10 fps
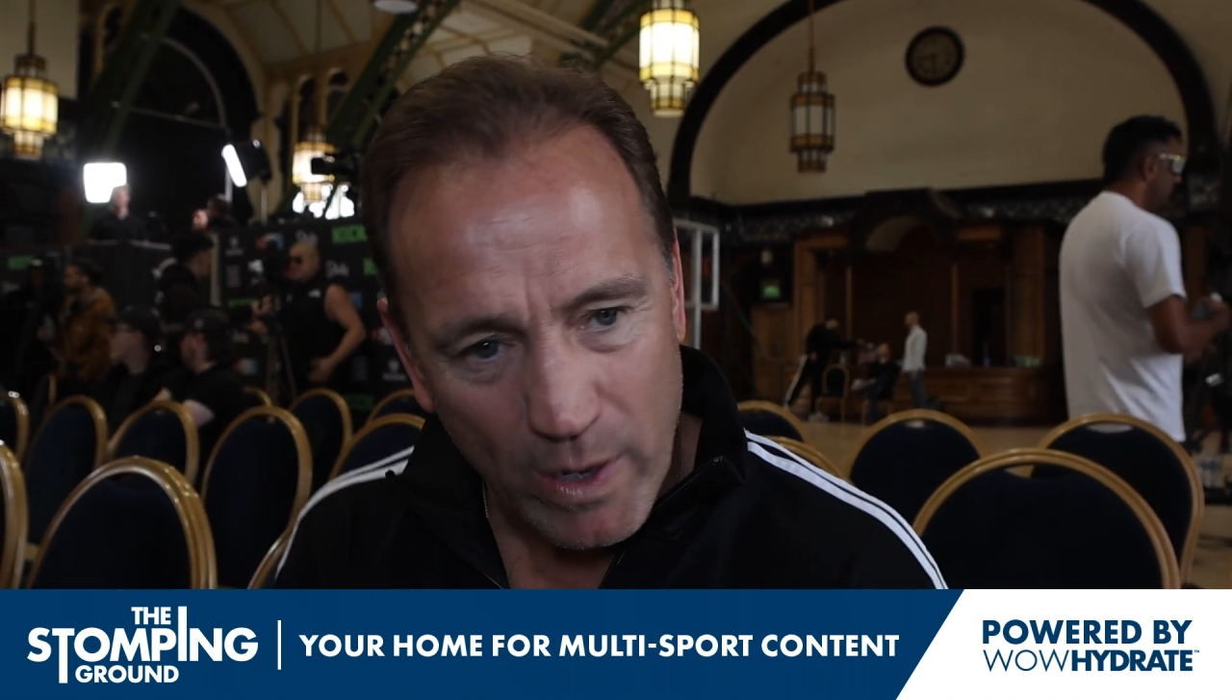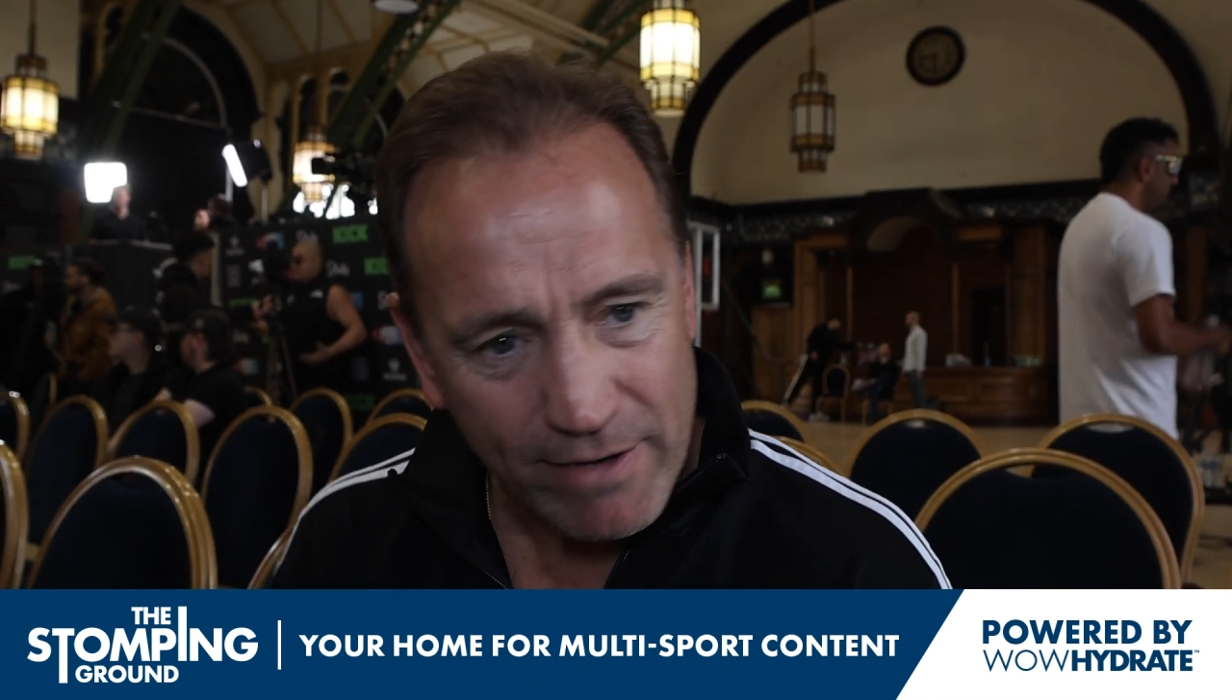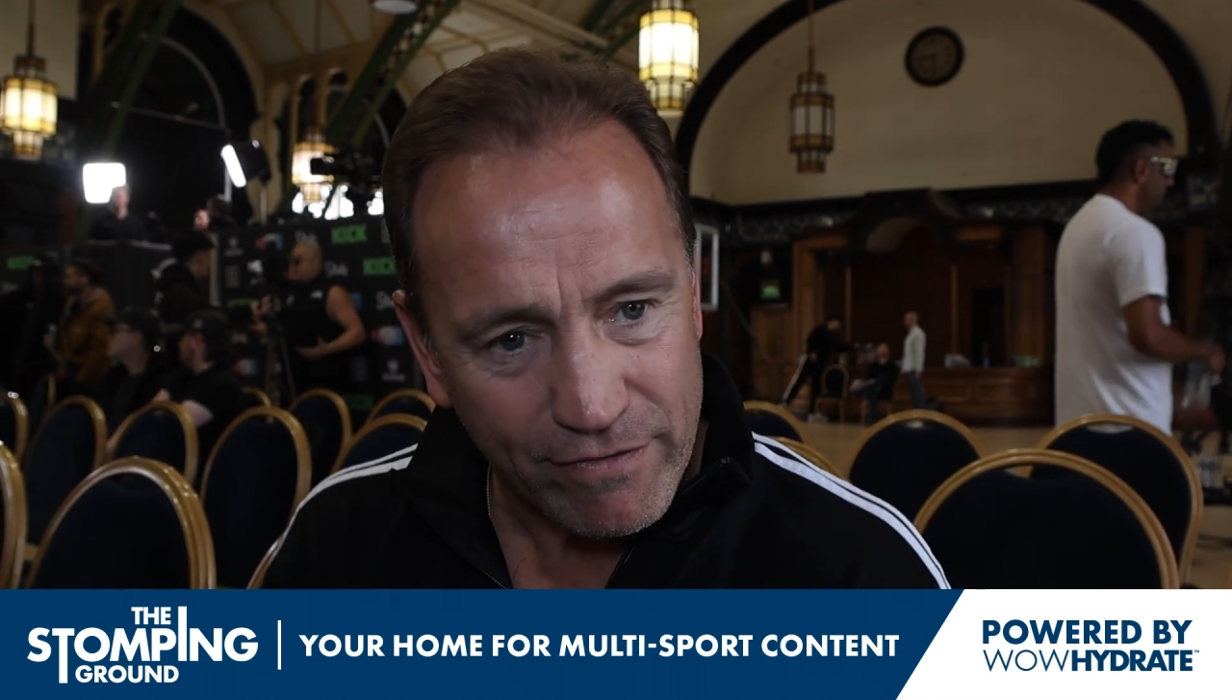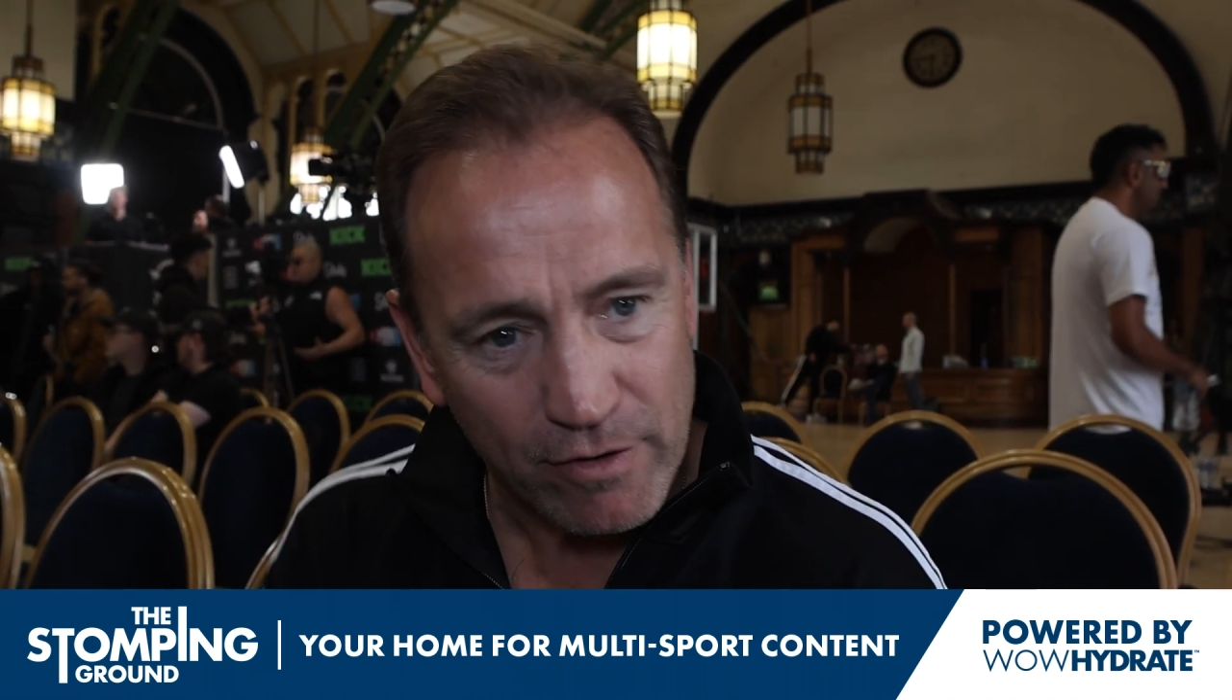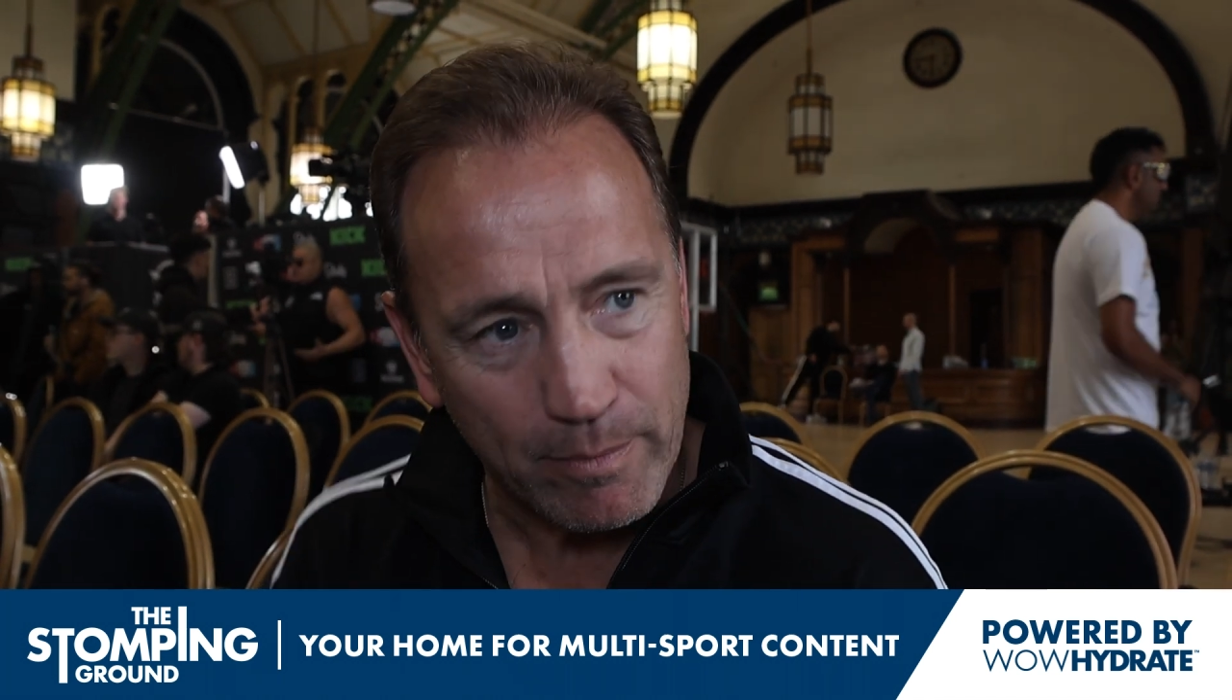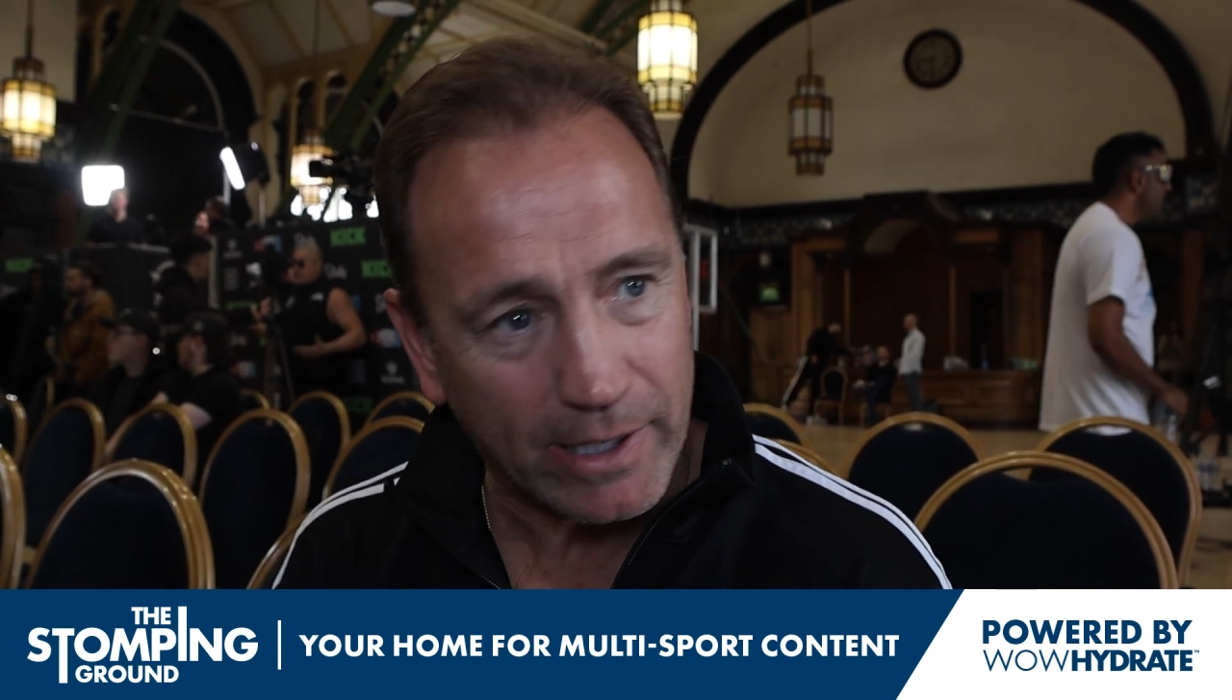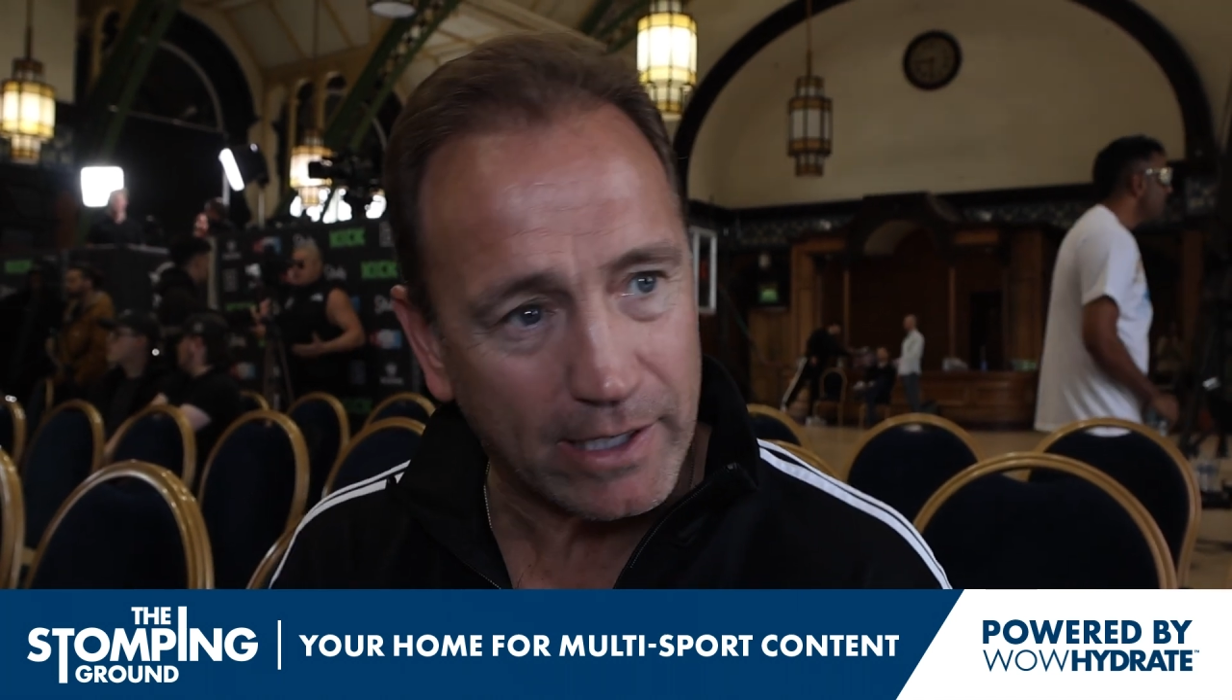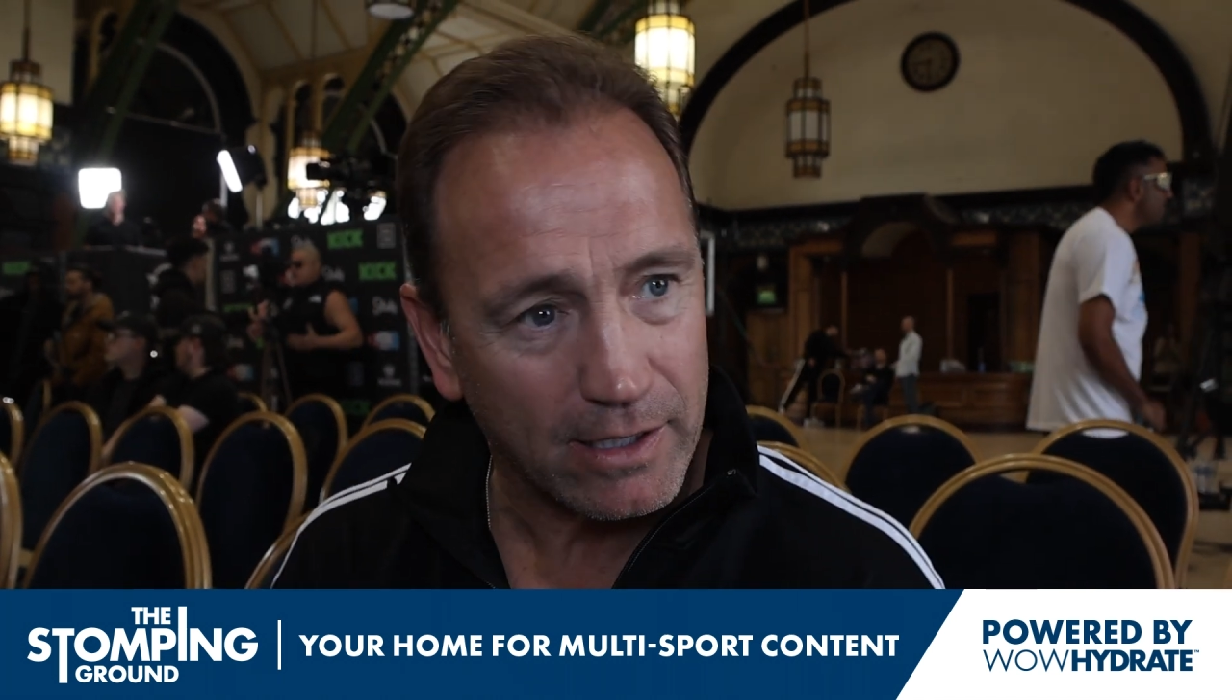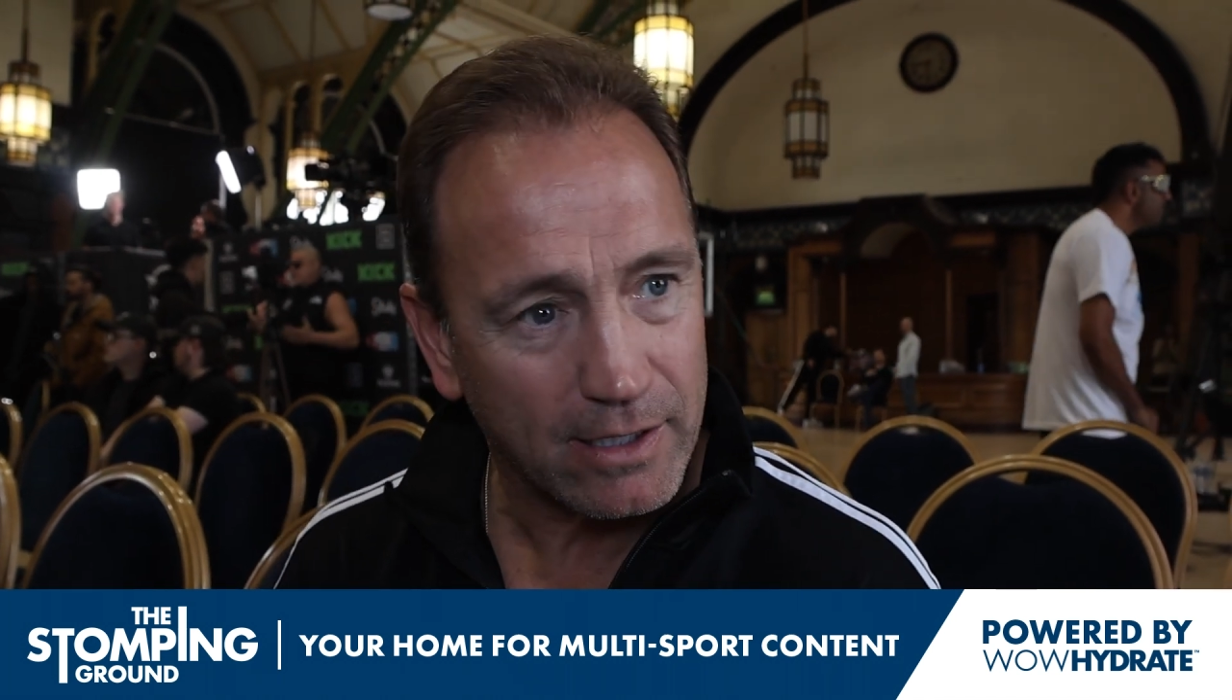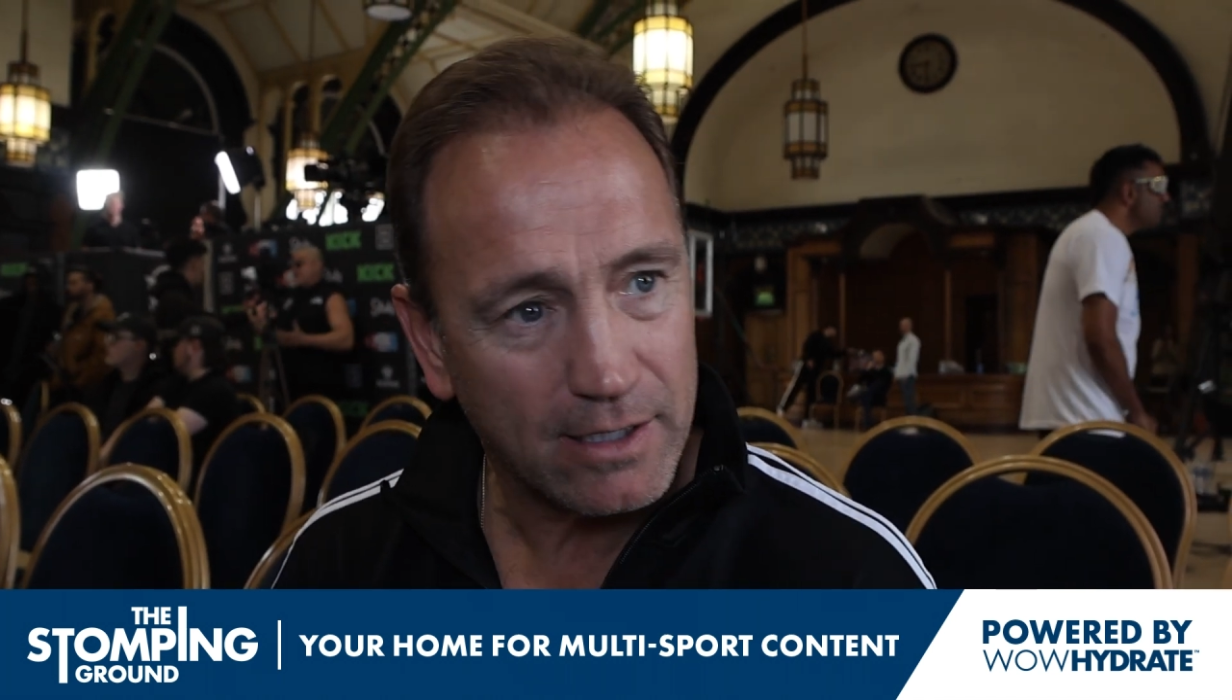win for me,